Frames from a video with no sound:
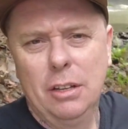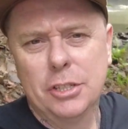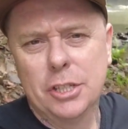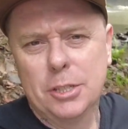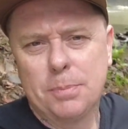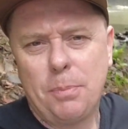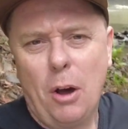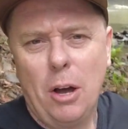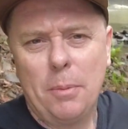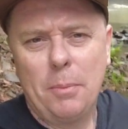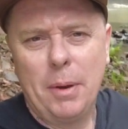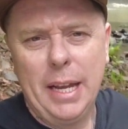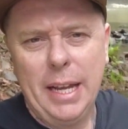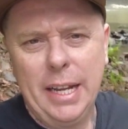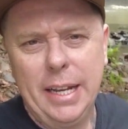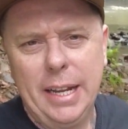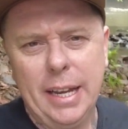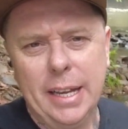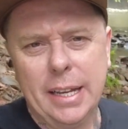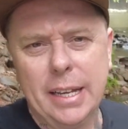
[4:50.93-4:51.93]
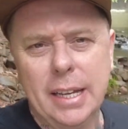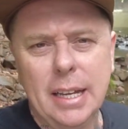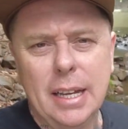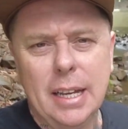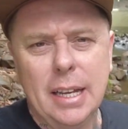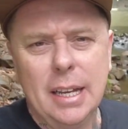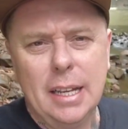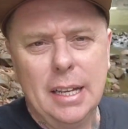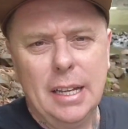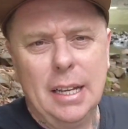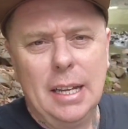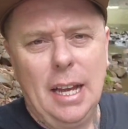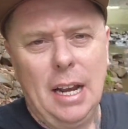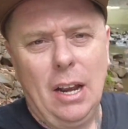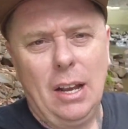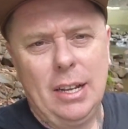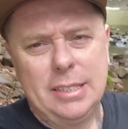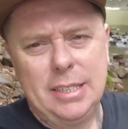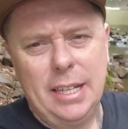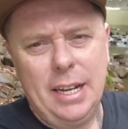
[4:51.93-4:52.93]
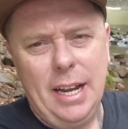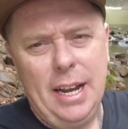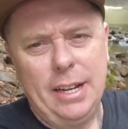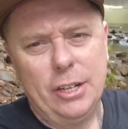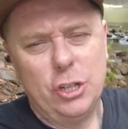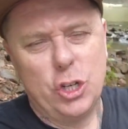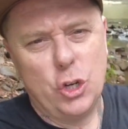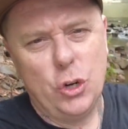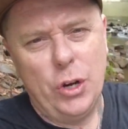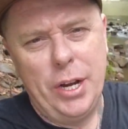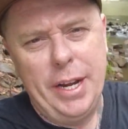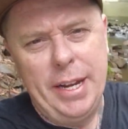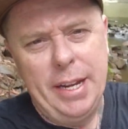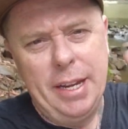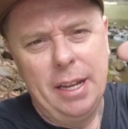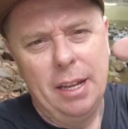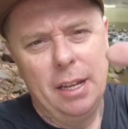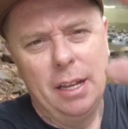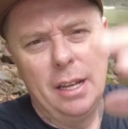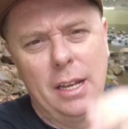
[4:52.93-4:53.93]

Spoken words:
just behind my head here. Like I said, I had a tree